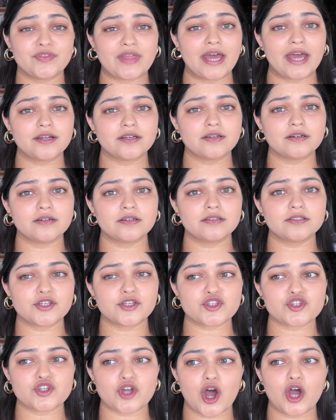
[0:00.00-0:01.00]
that girl
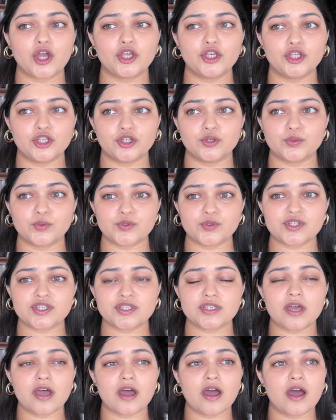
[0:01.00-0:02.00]
does not use
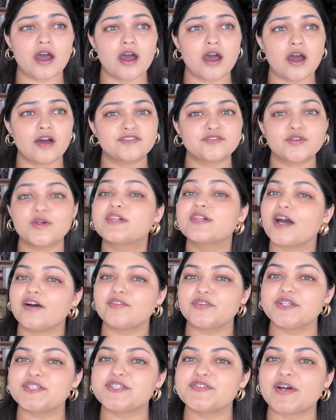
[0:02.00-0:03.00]
full
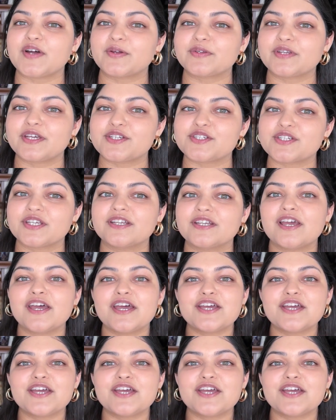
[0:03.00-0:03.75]
coverage foundation.